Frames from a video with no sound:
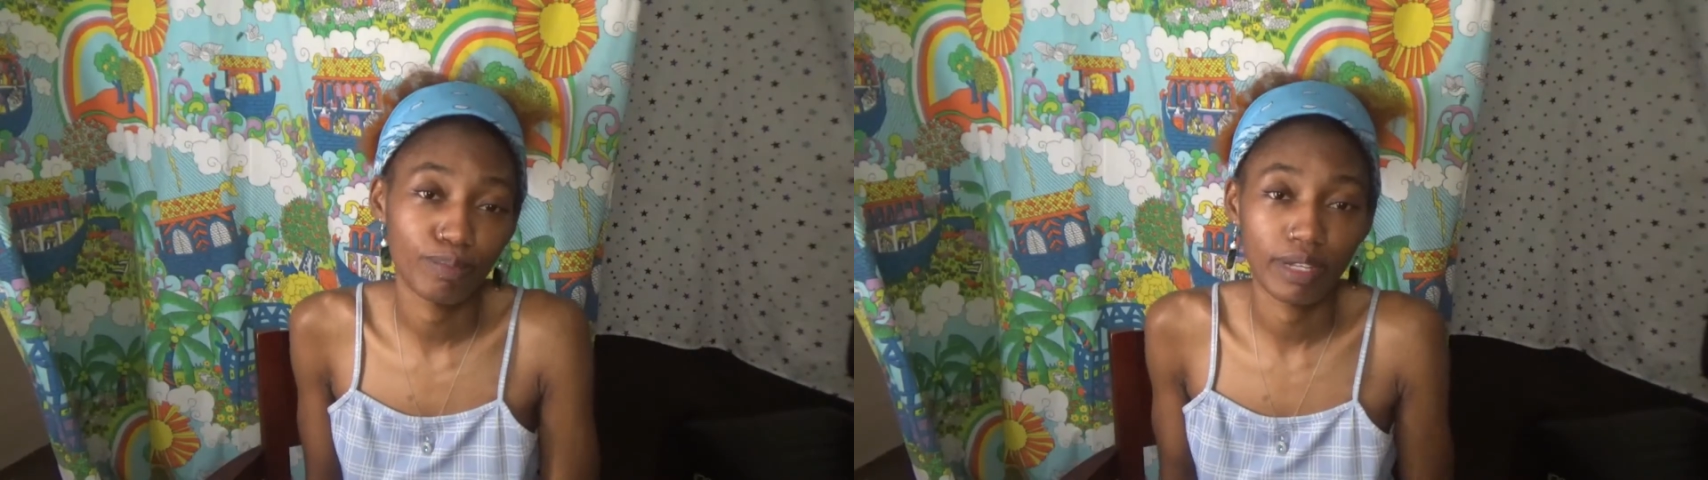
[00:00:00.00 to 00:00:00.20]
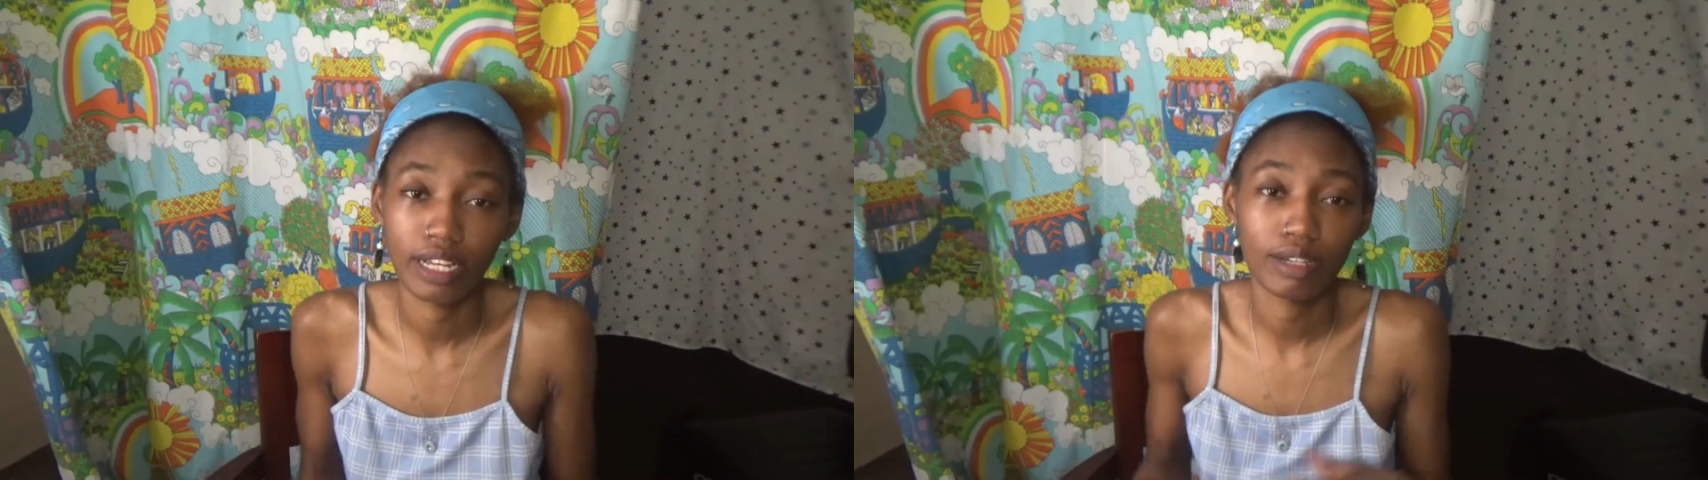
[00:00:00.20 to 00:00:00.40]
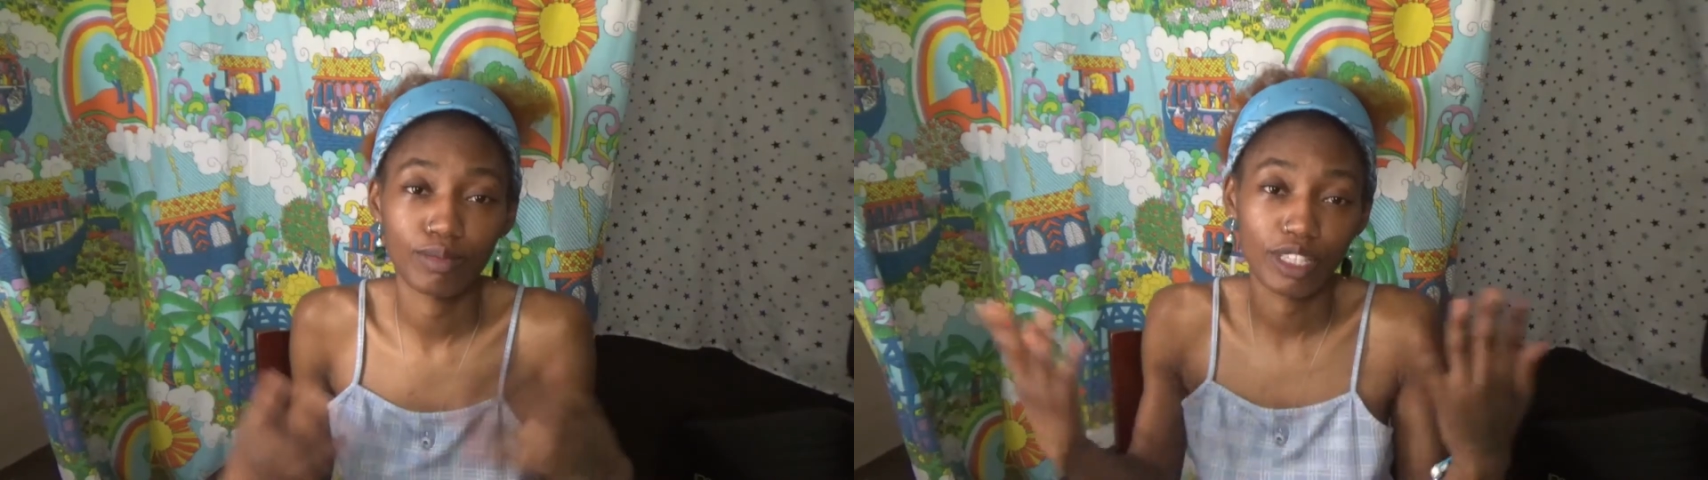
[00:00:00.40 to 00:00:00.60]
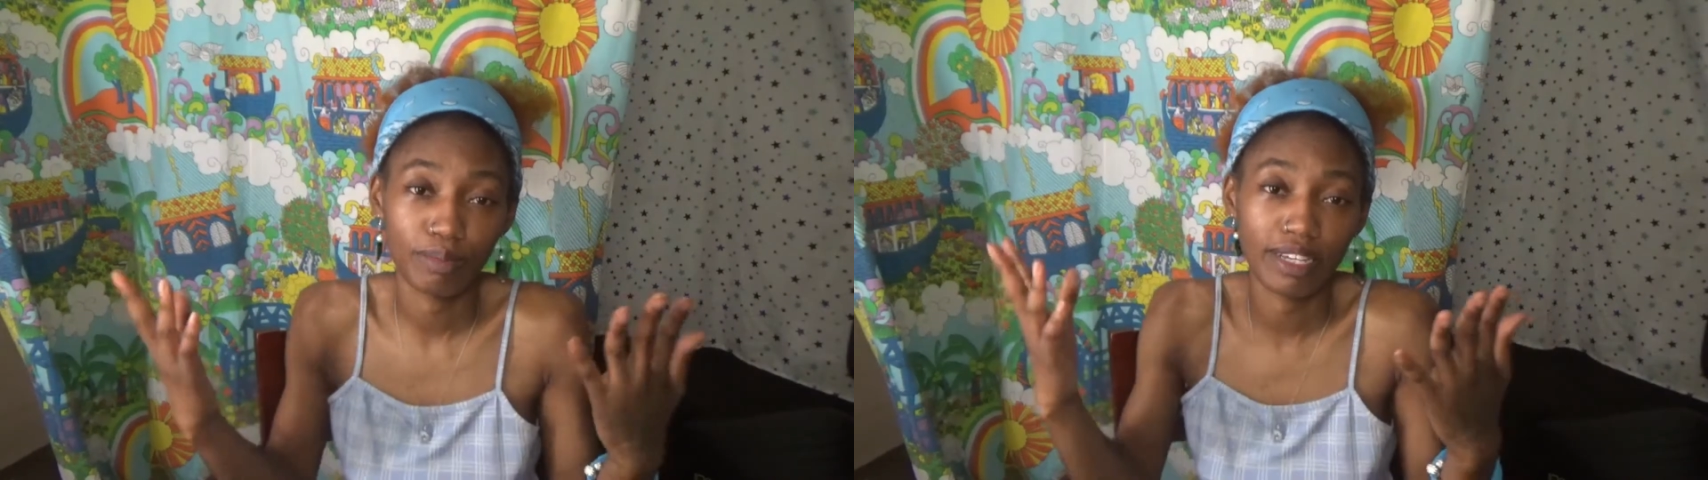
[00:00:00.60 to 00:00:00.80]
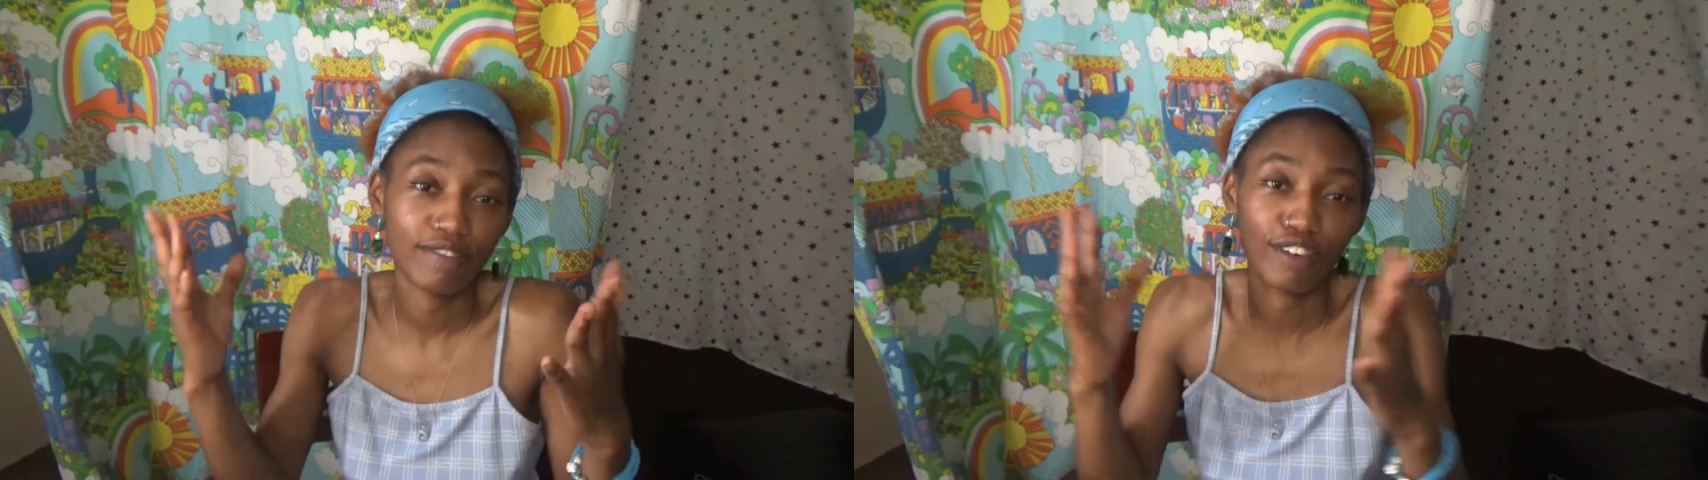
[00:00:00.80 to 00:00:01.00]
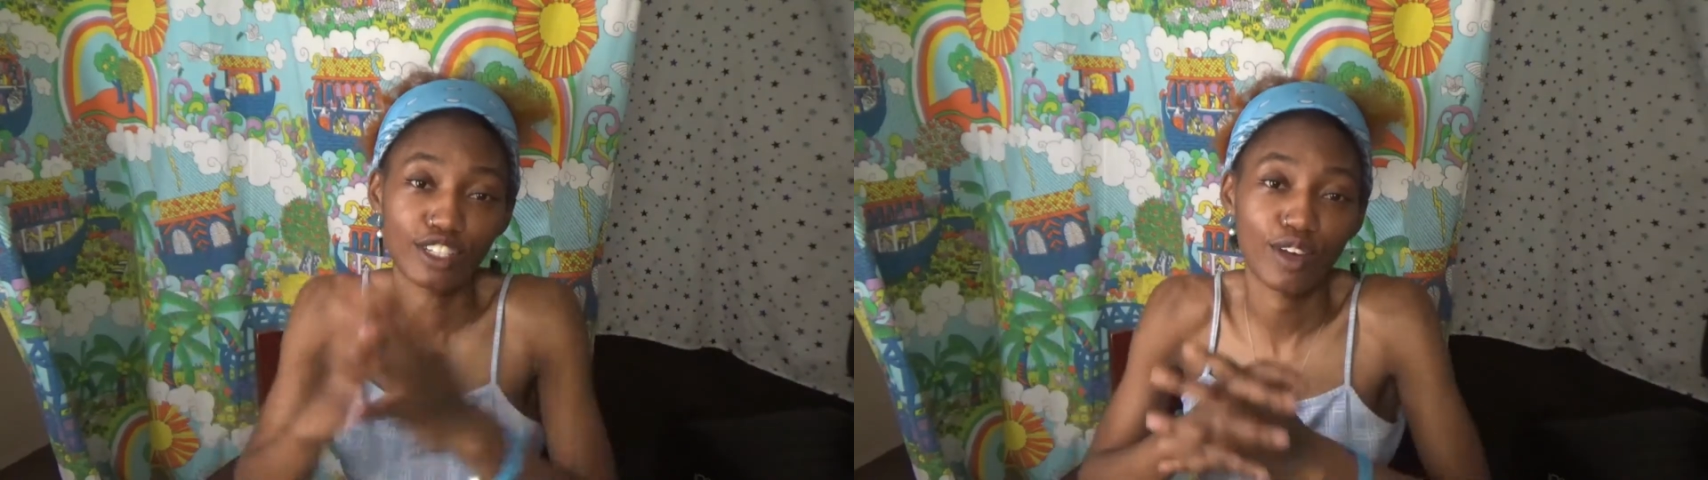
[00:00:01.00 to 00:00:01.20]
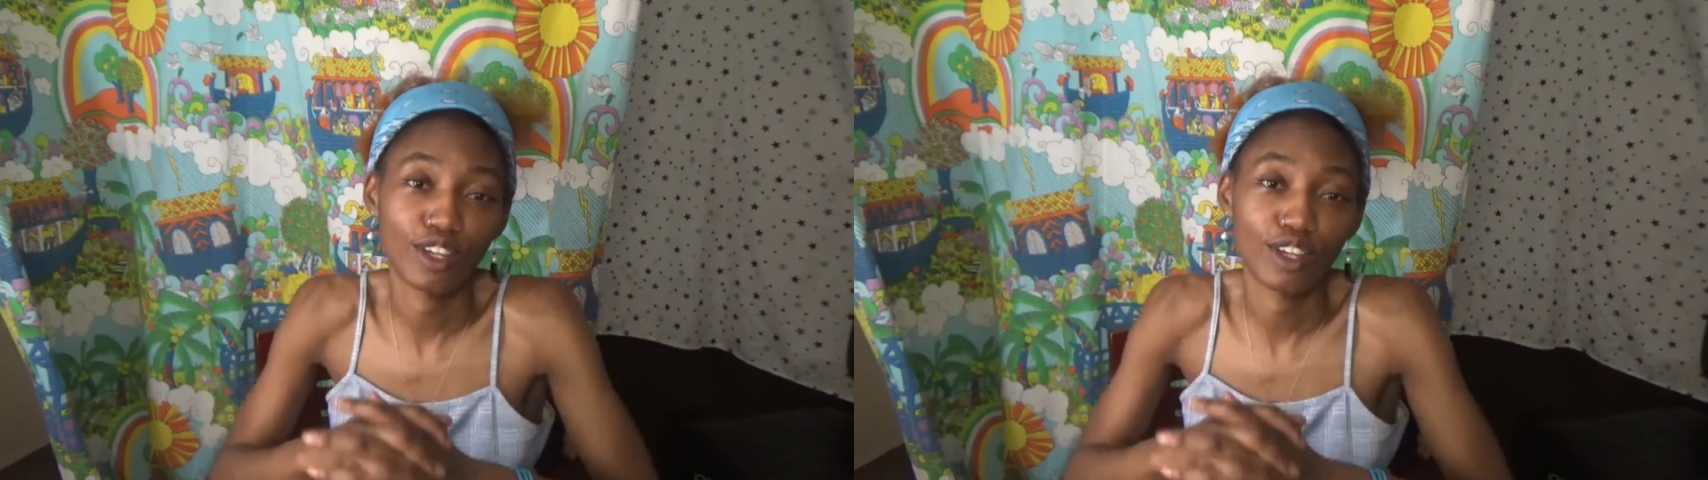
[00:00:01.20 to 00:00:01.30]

being with me for so